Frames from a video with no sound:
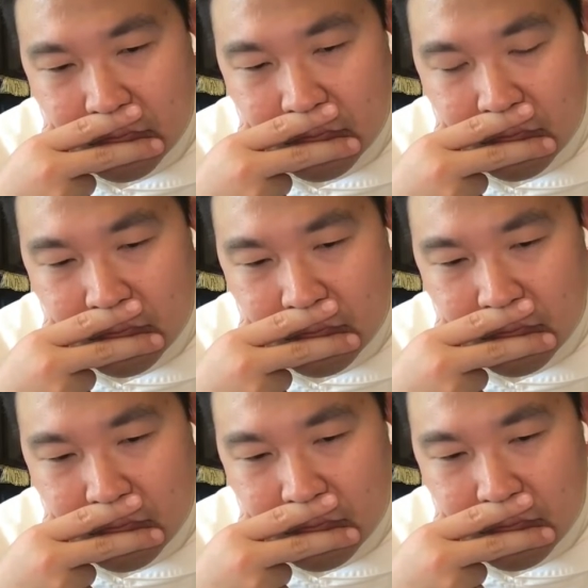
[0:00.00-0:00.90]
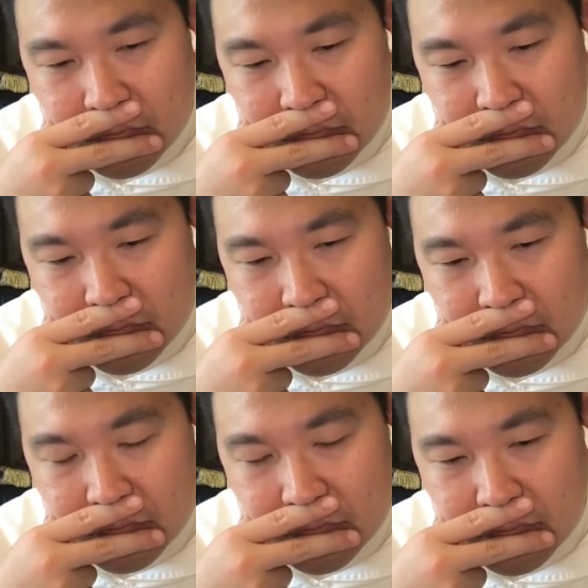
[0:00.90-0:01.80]

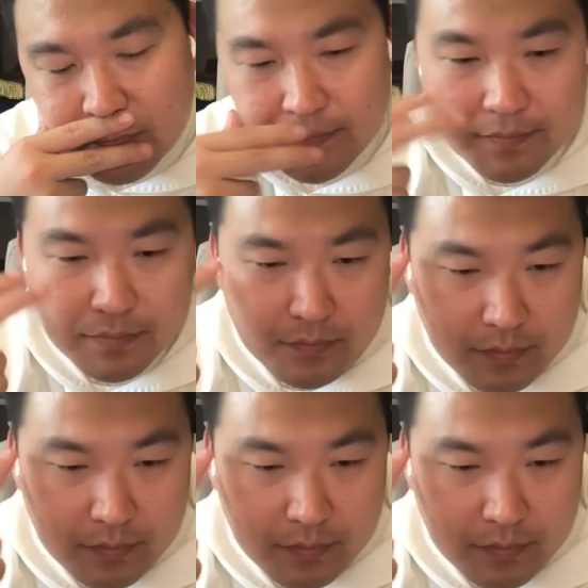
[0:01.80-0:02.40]
This person isn't speaking.